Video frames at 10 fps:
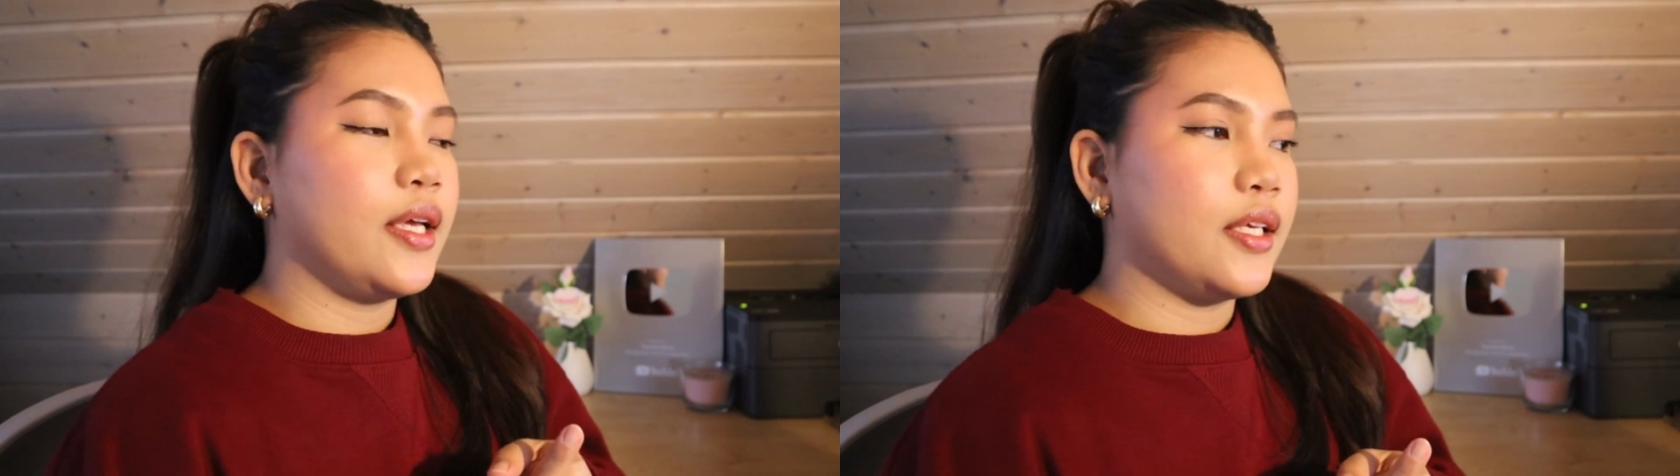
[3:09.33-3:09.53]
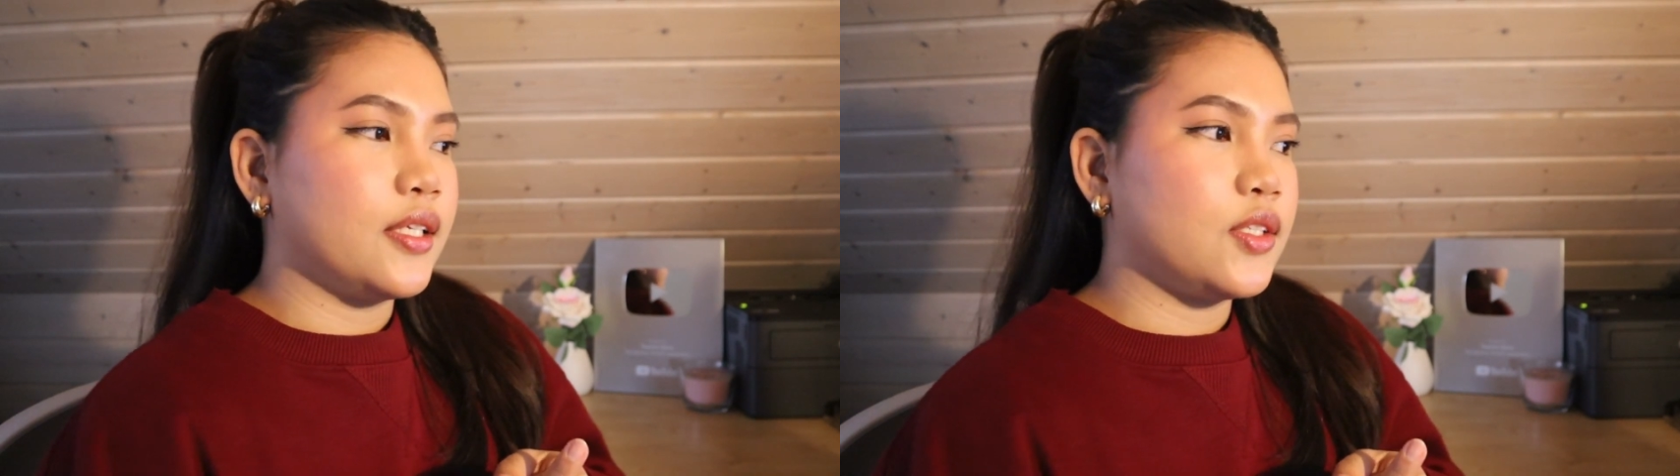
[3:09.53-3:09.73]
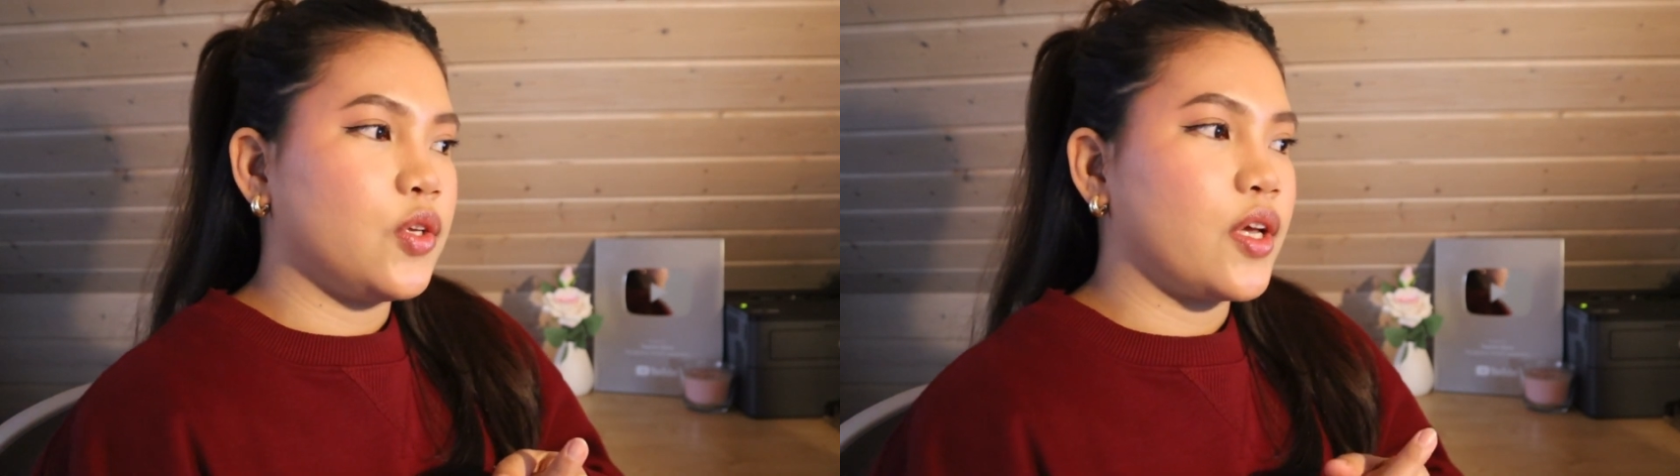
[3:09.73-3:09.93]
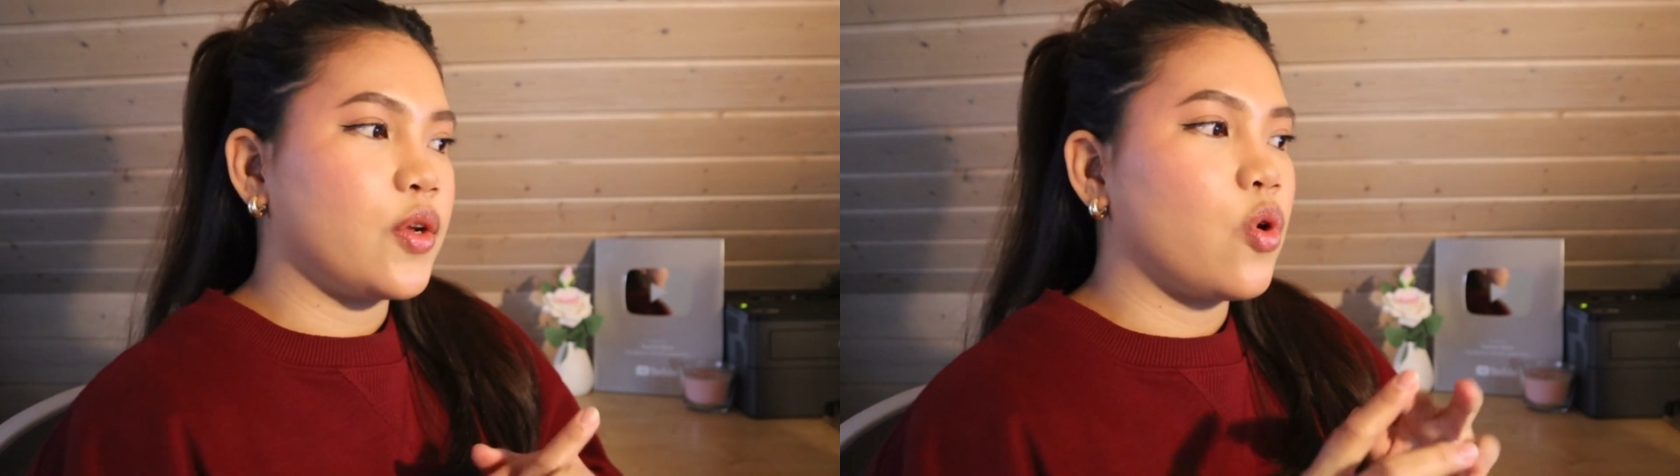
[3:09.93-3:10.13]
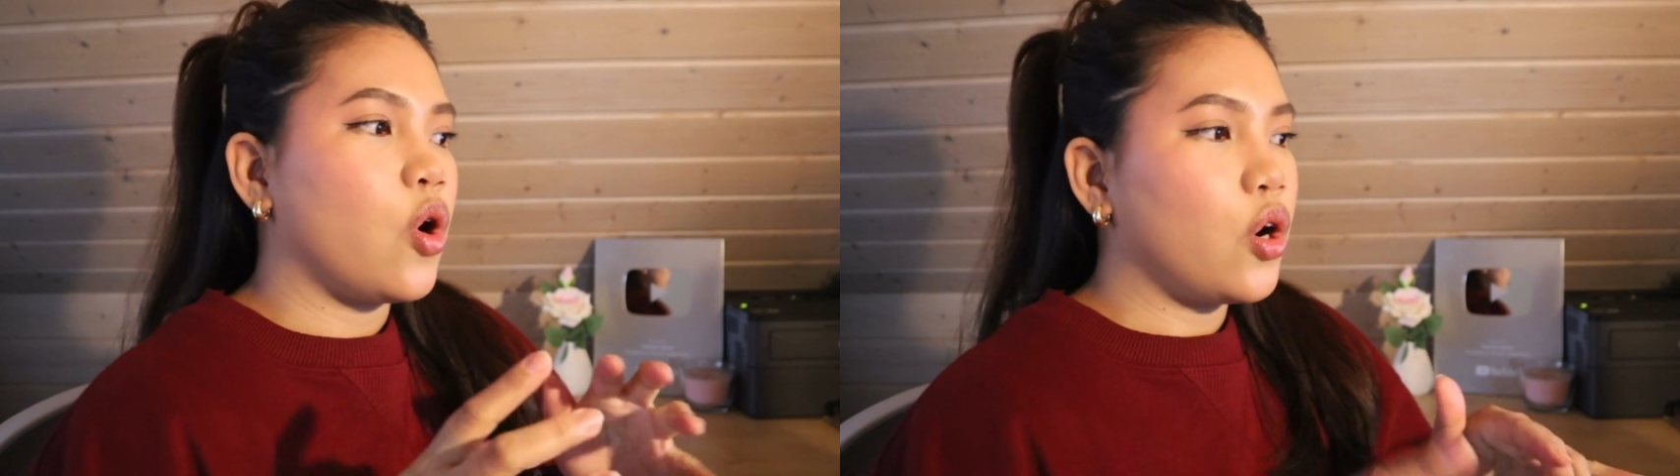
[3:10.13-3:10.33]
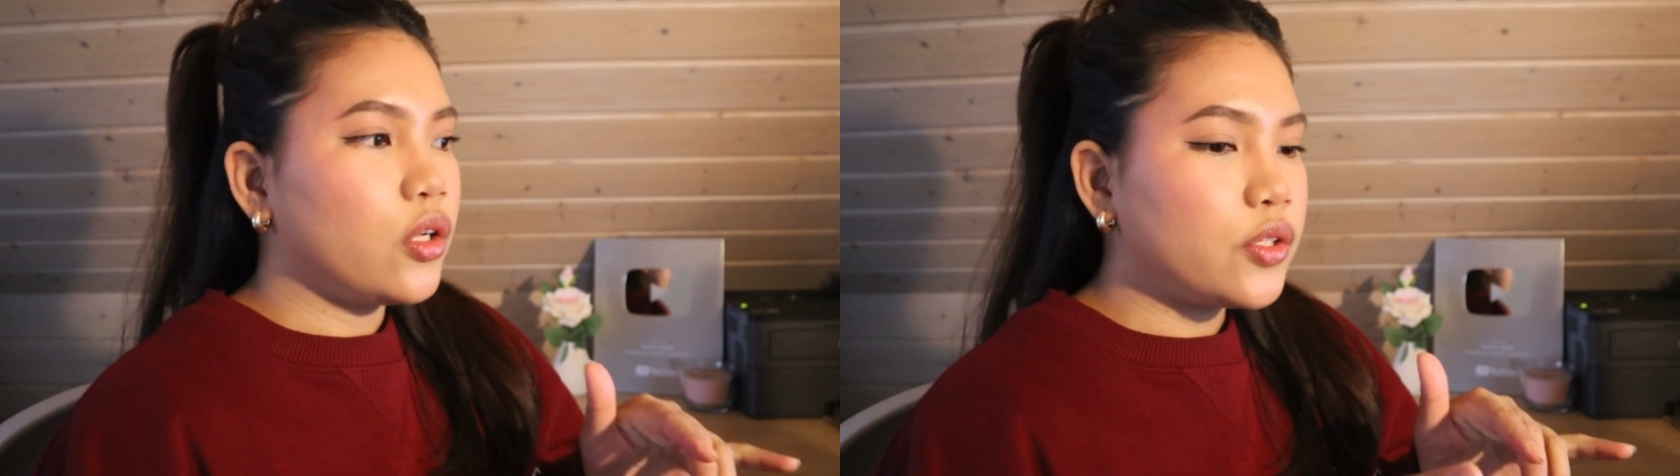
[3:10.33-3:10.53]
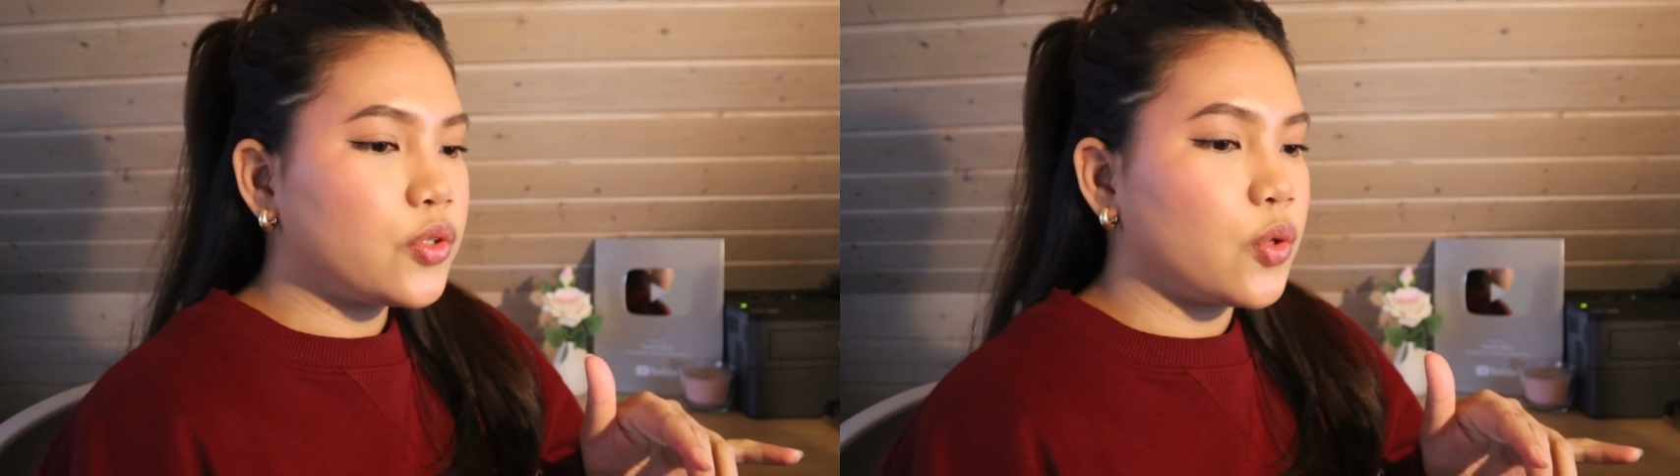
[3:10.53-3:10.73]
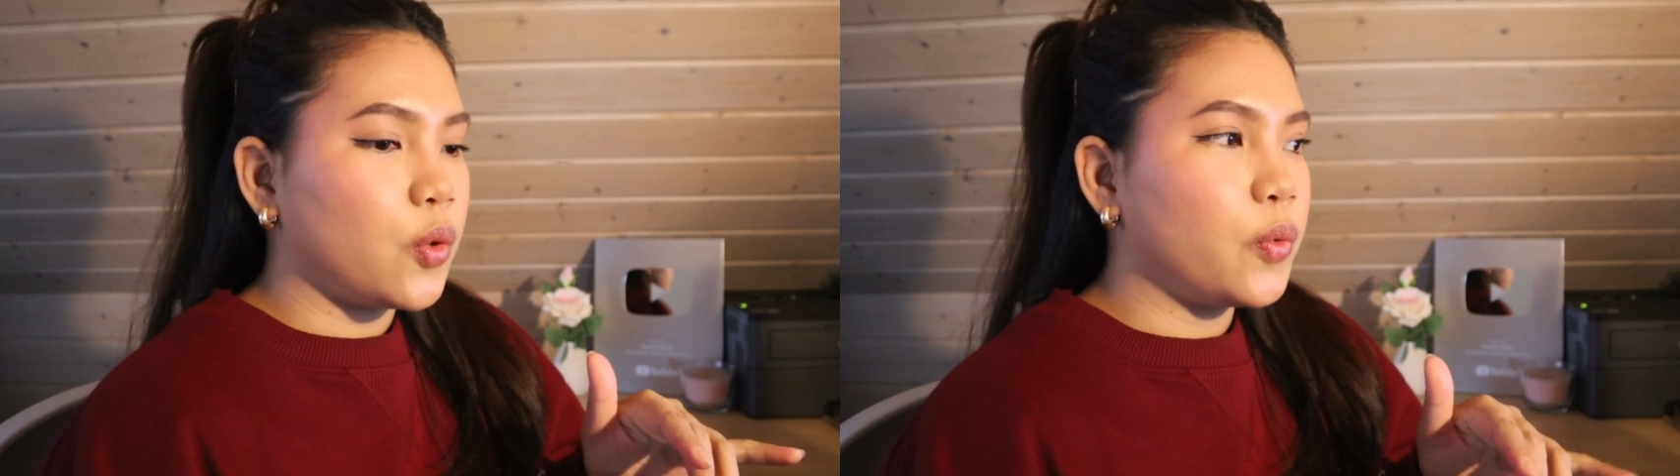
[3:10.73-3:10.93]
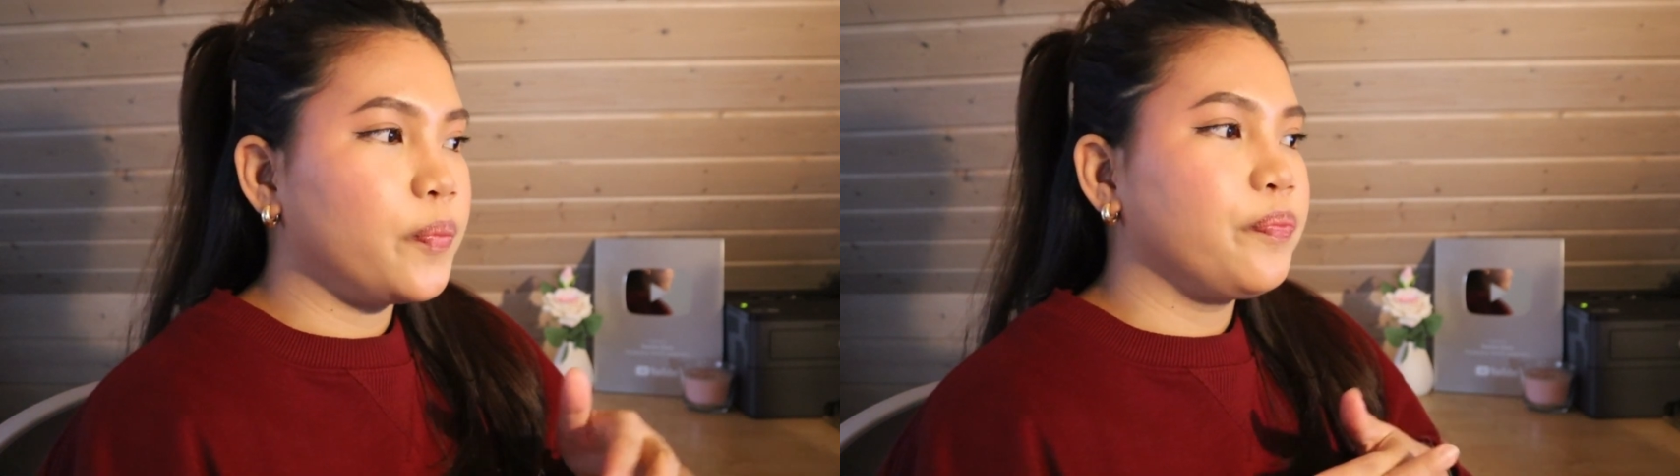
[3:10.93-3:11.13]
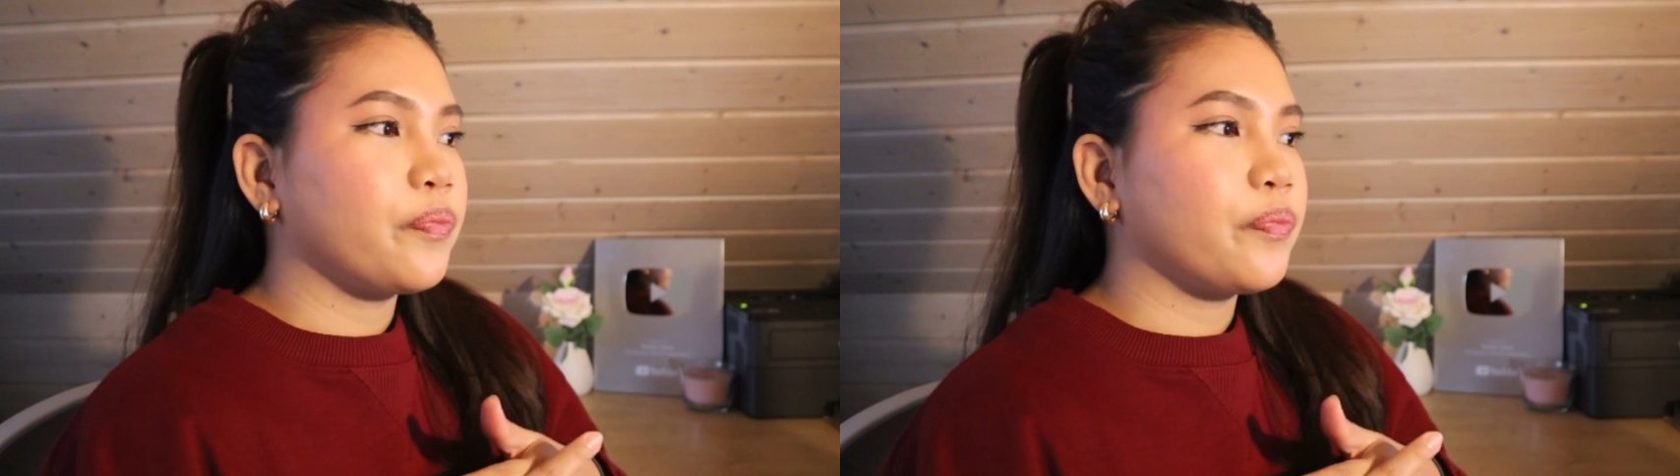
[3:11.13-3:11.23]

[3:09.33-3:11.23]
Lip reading: is you can also